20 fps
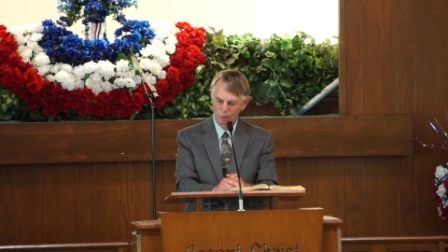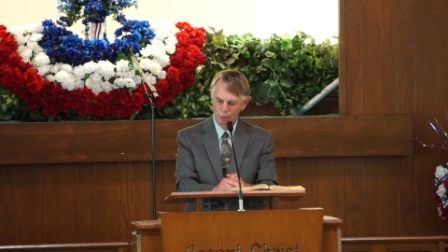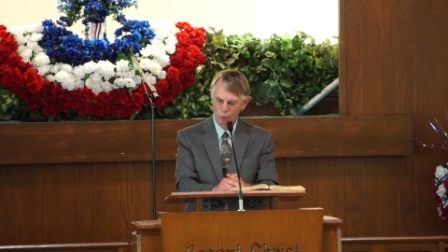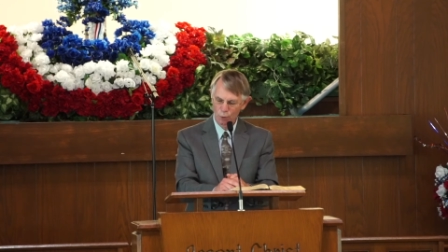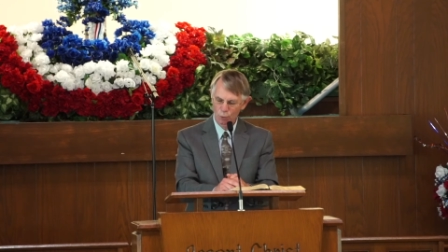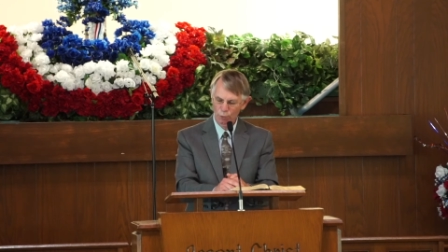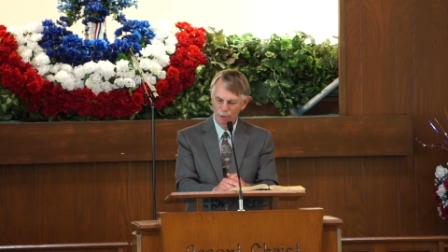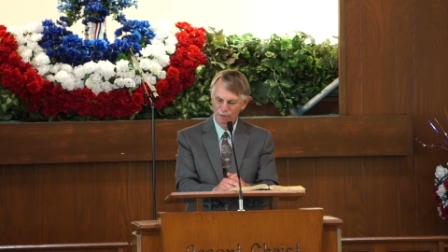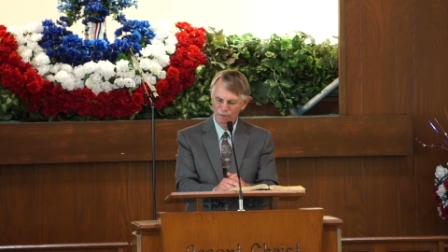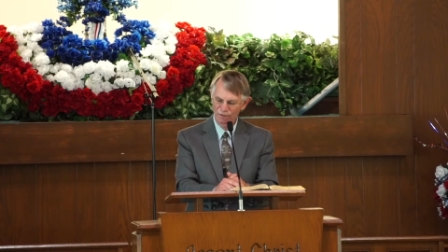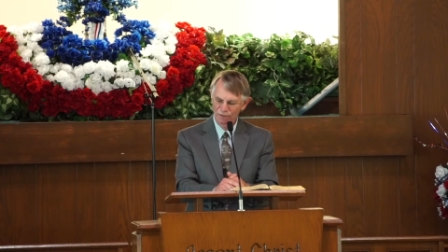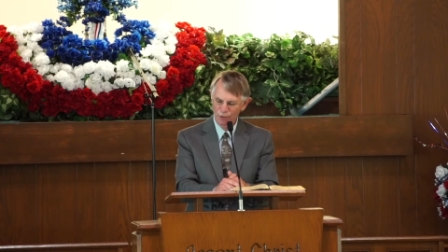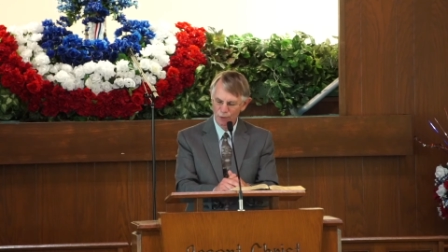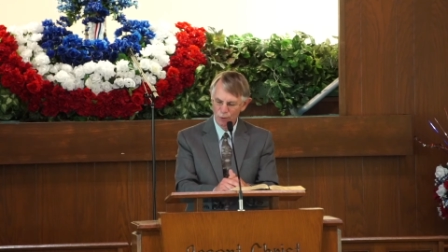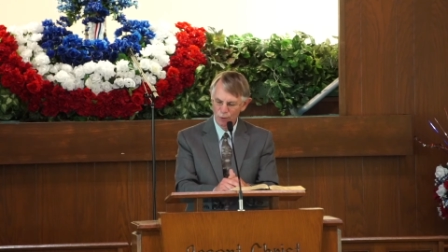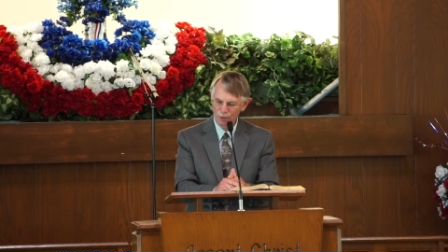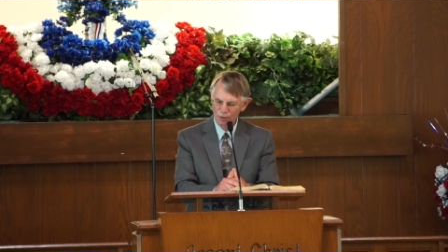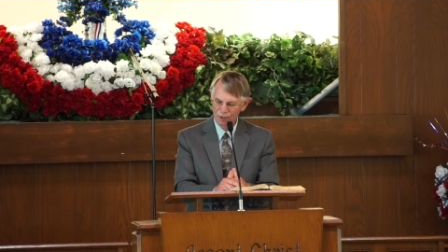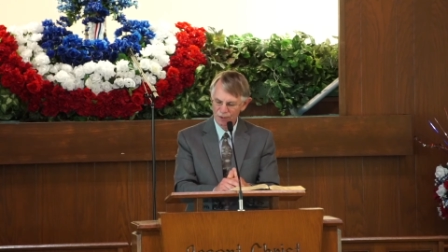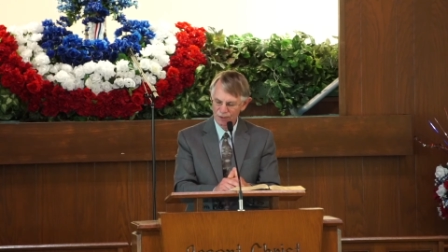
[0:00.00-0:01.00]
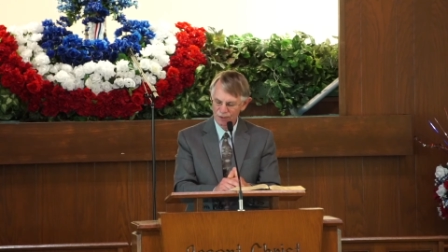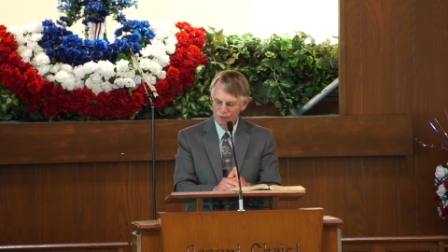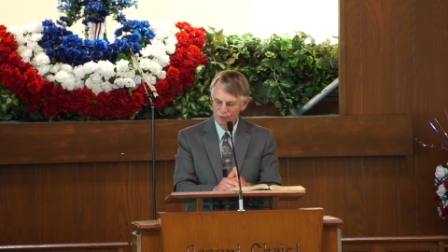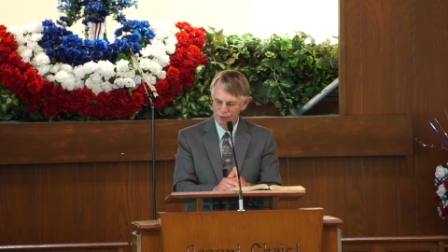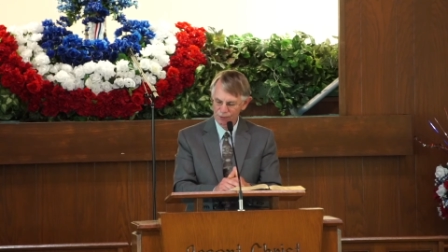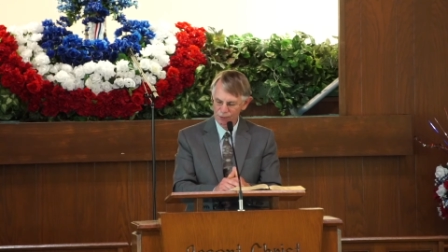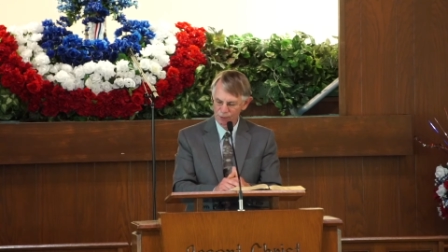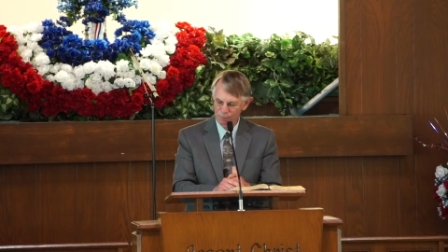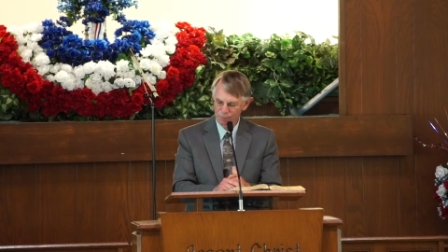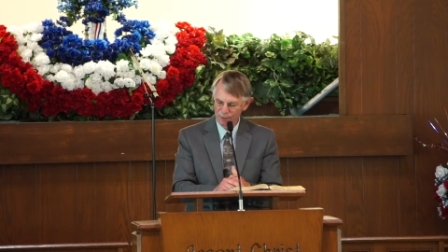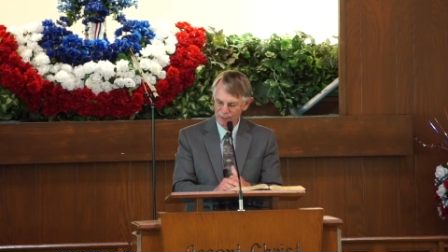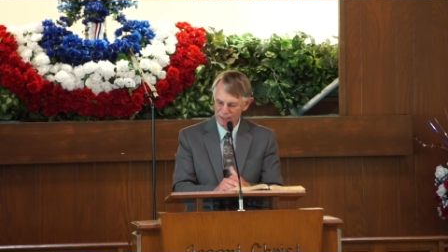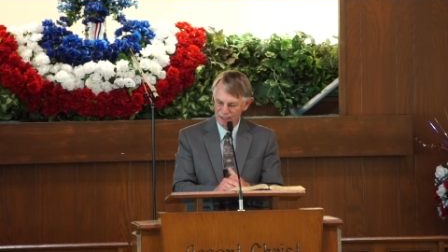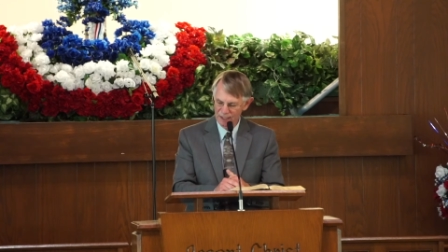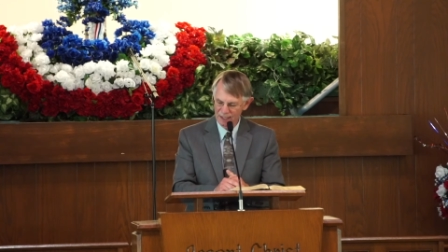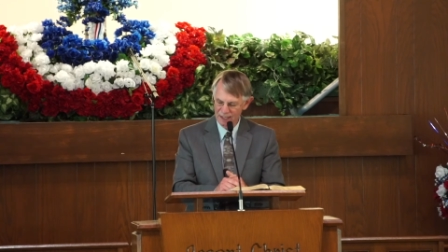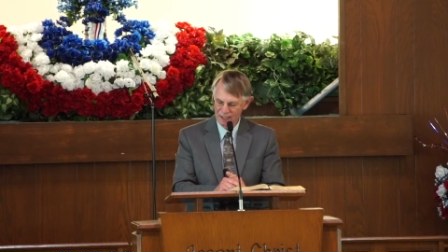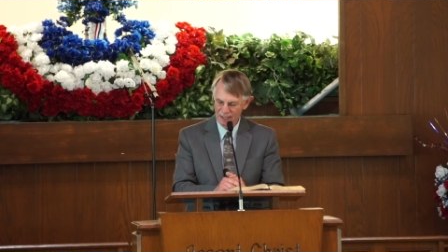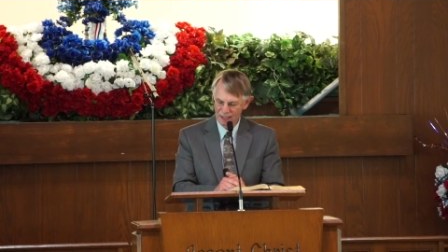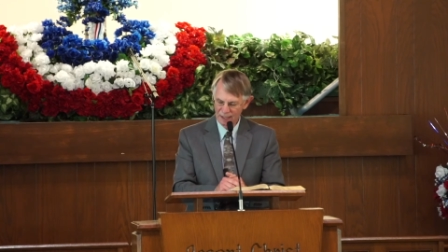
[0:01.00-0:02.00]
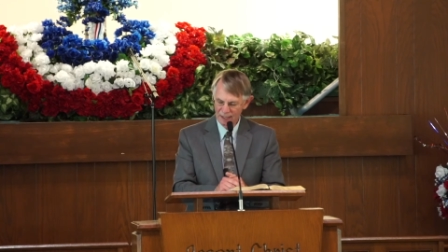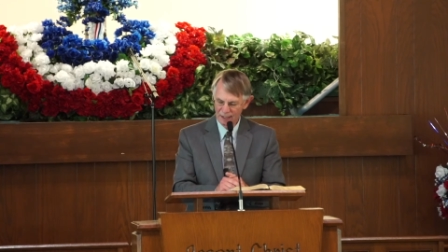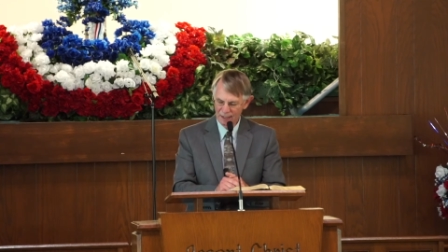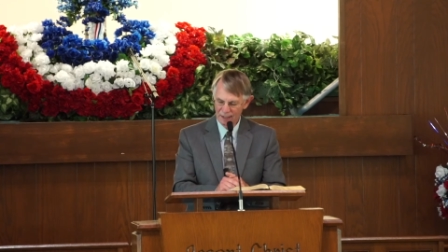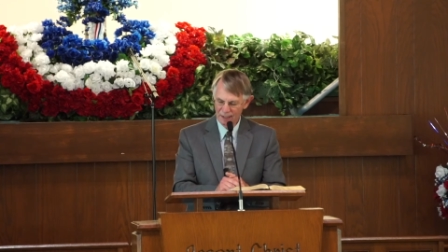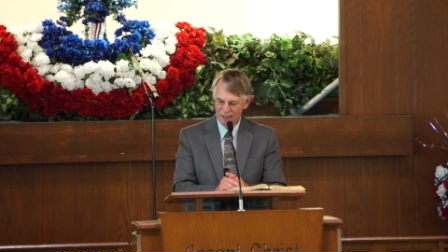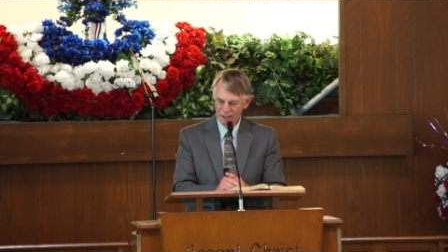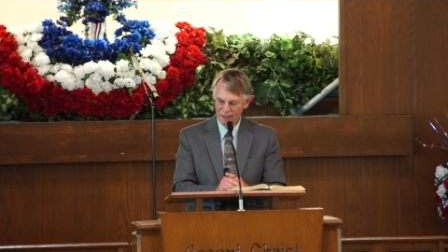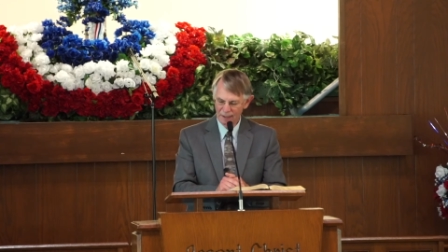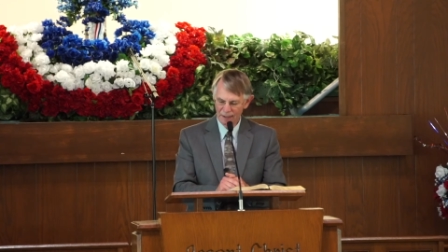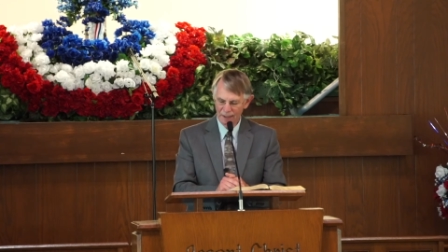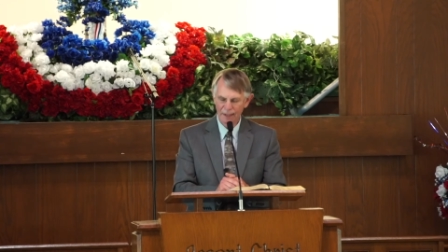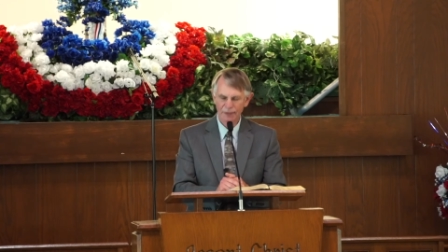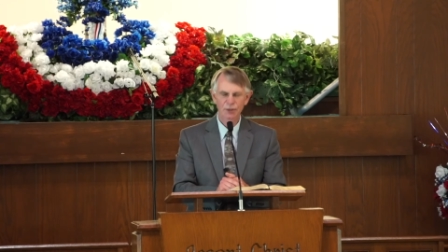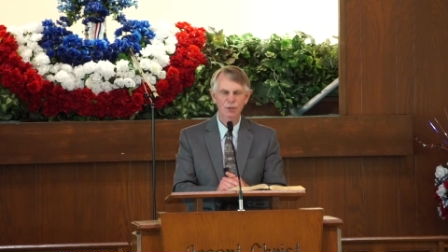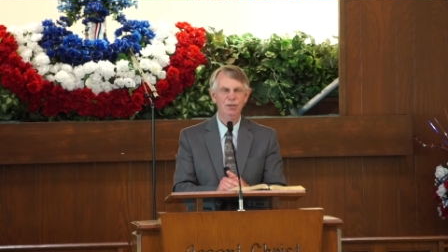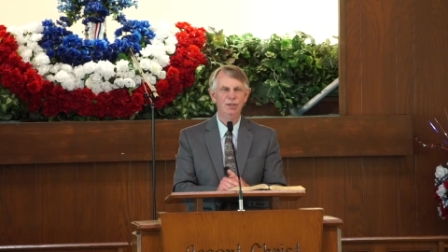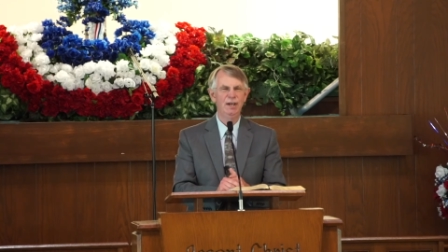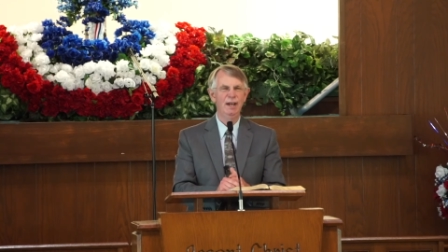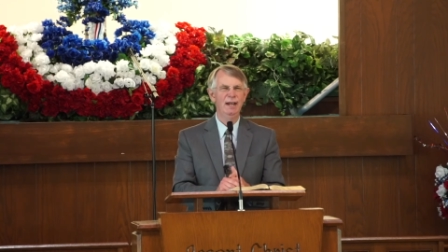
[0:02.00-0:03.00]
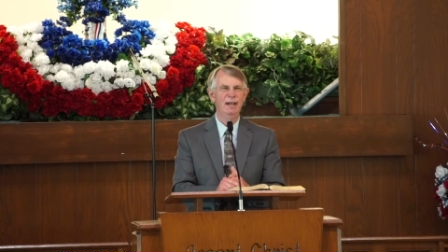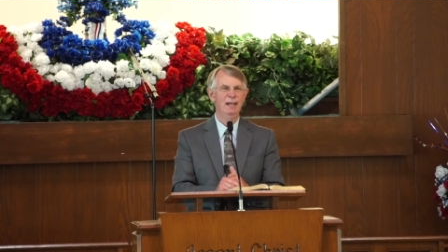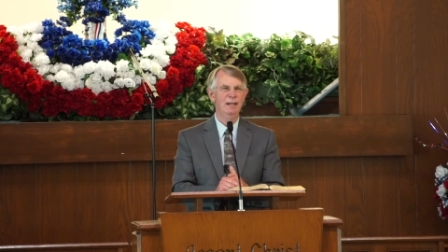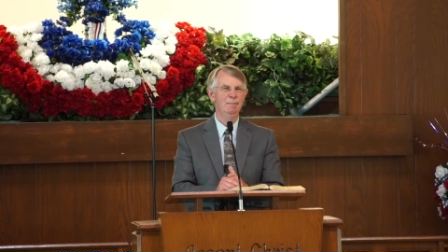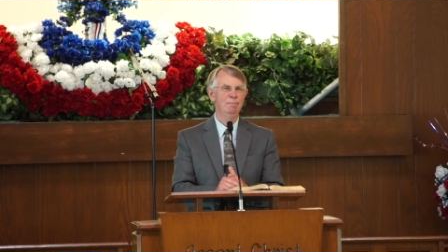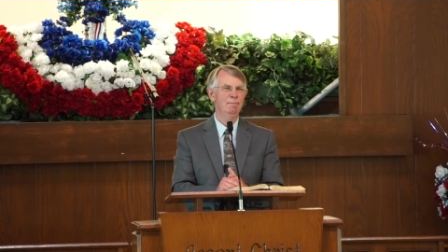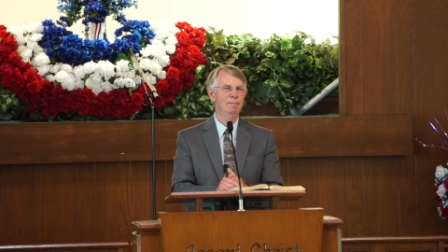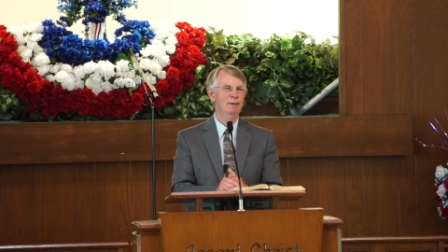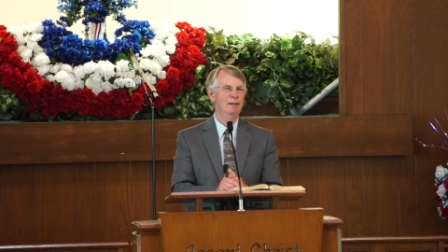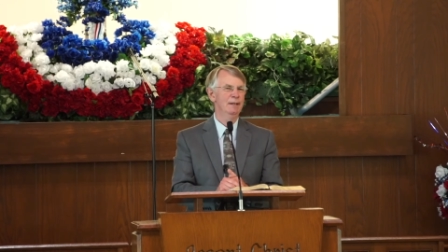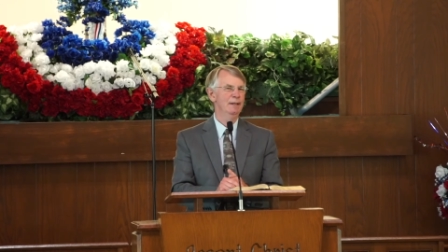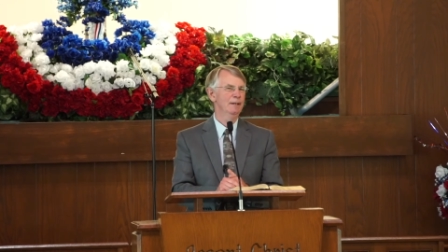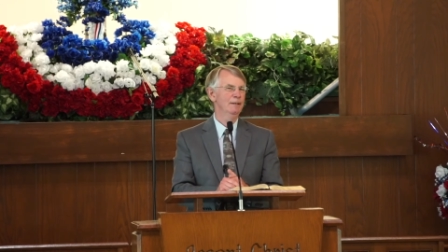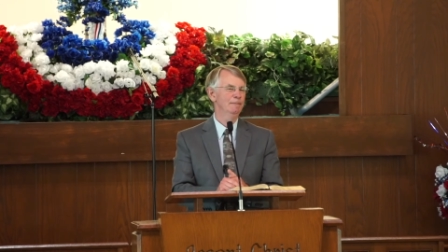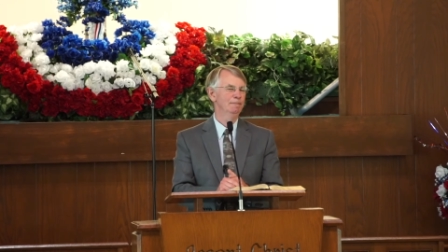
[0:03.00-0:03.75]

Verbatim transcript: who refuses to be ashamed.